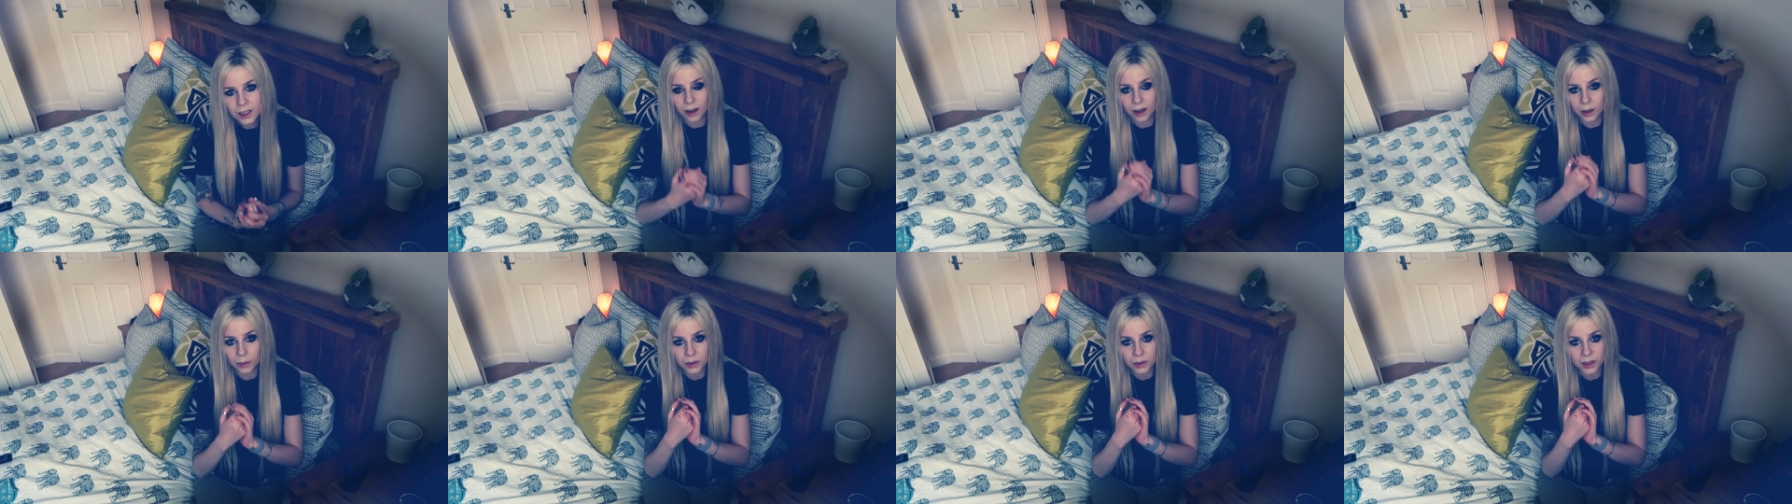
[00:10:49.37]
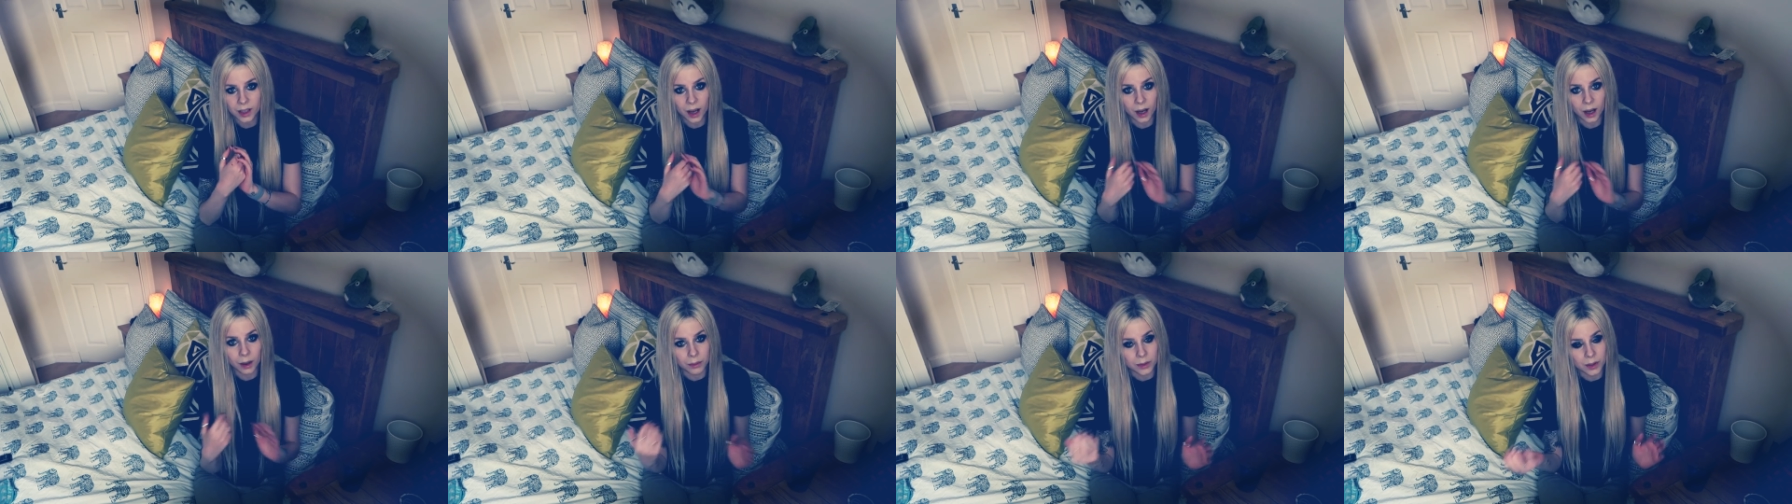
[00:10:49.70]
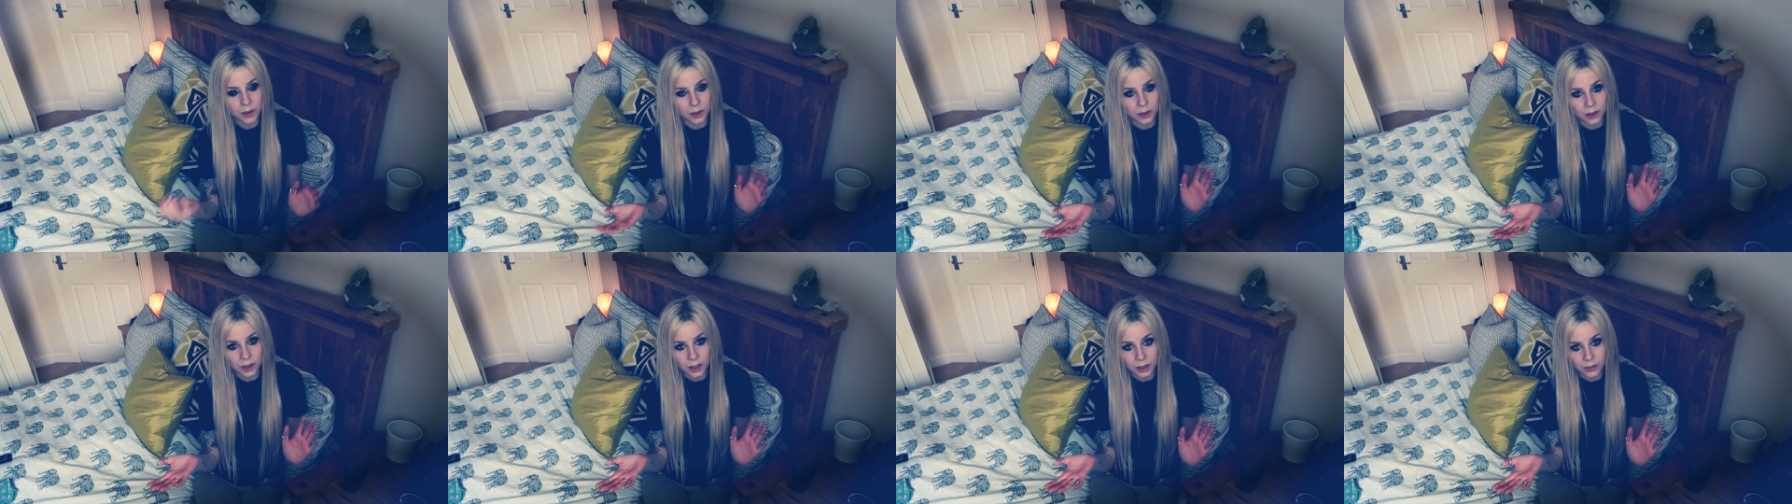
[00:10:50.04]
I was
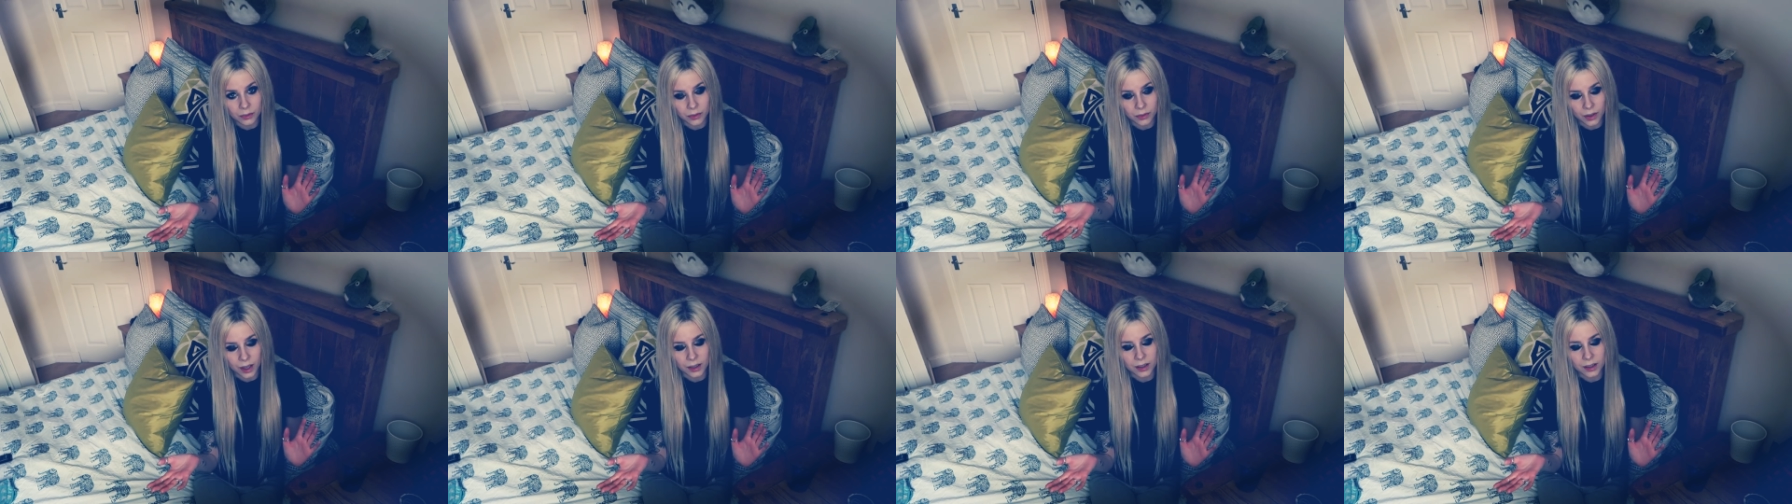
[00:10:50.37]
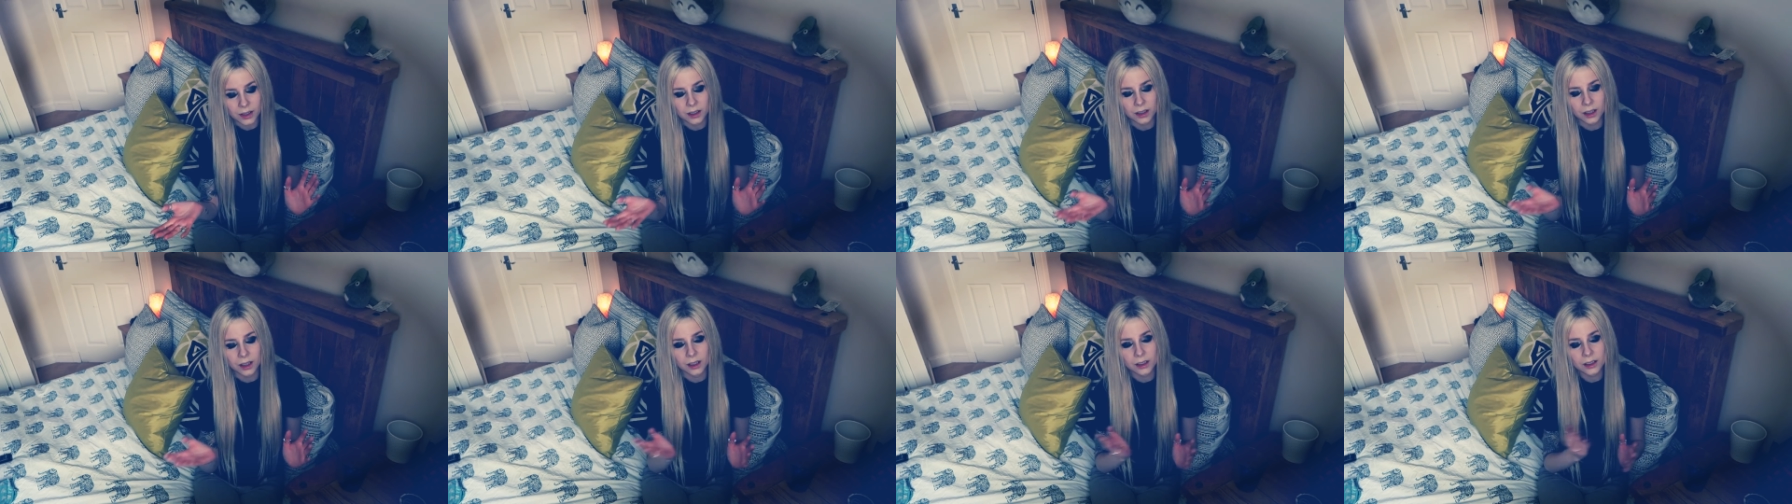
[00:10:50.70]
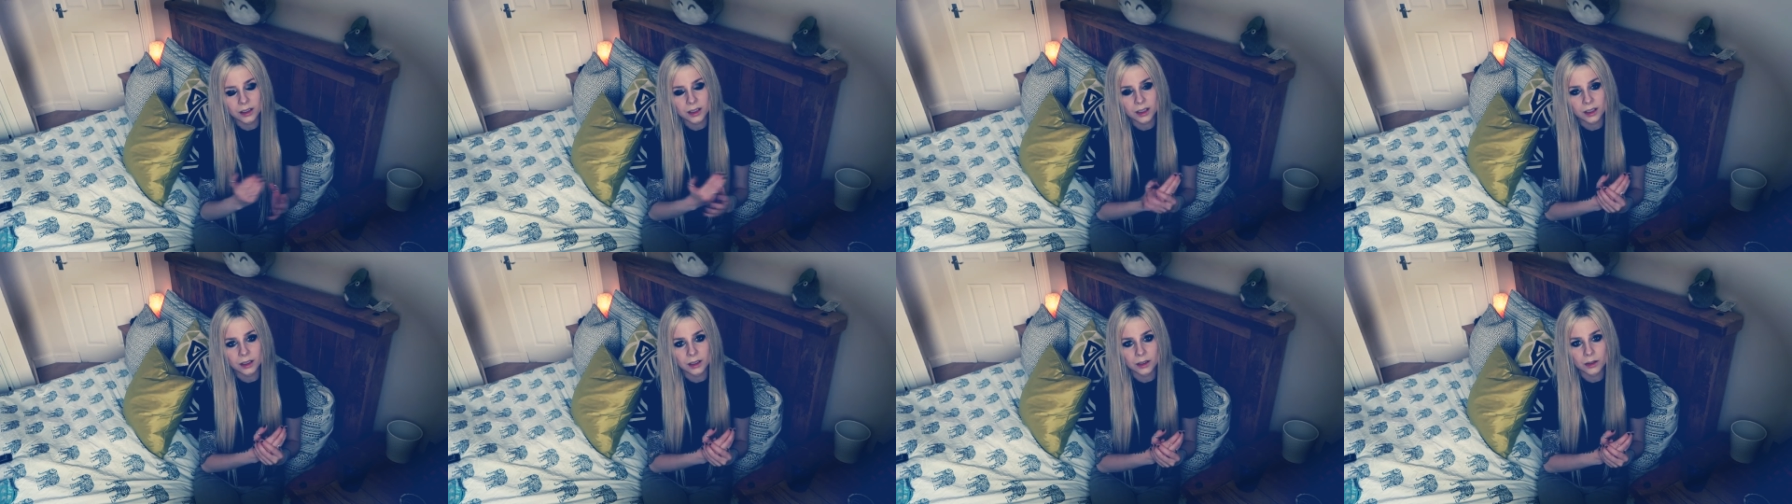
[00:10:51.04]
absolutely
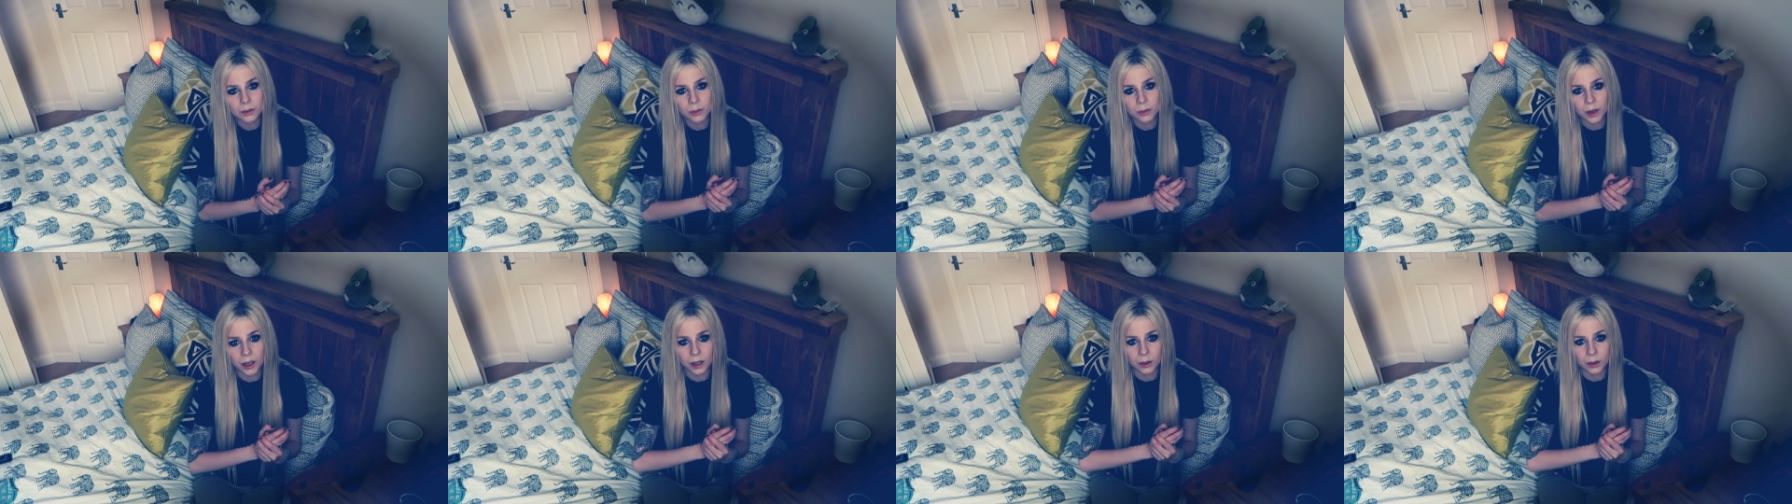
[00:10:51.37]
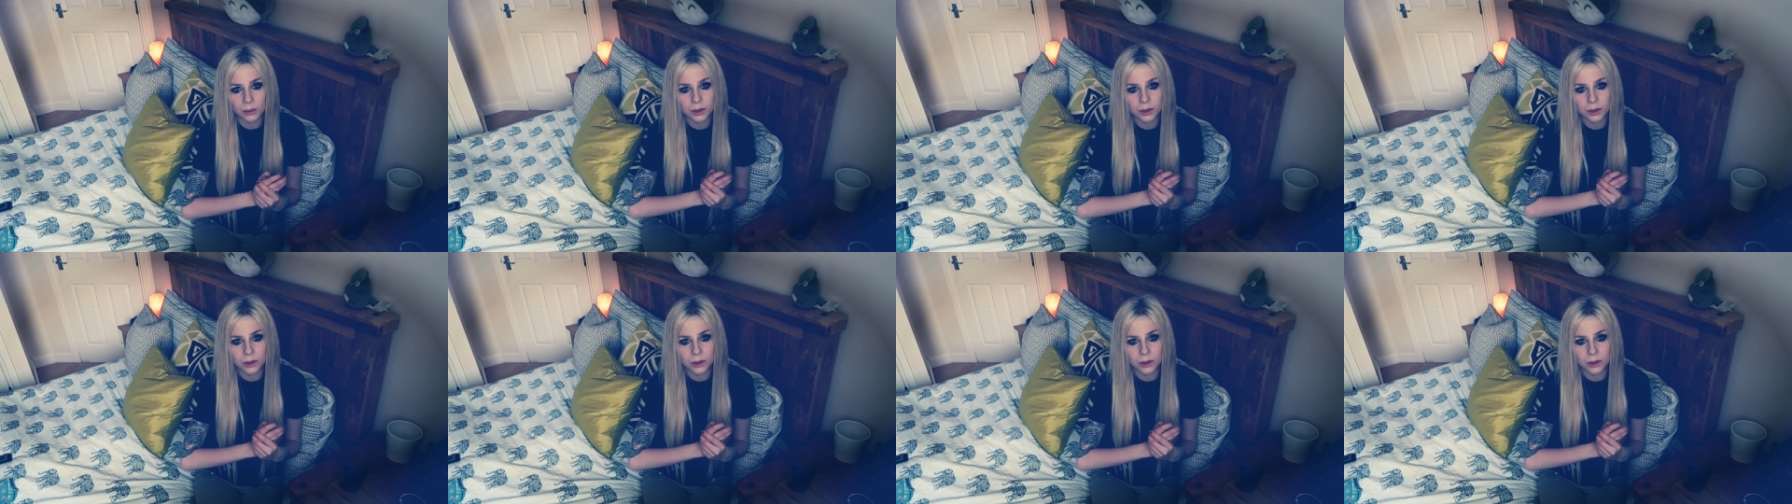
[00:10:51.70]
fascinated when I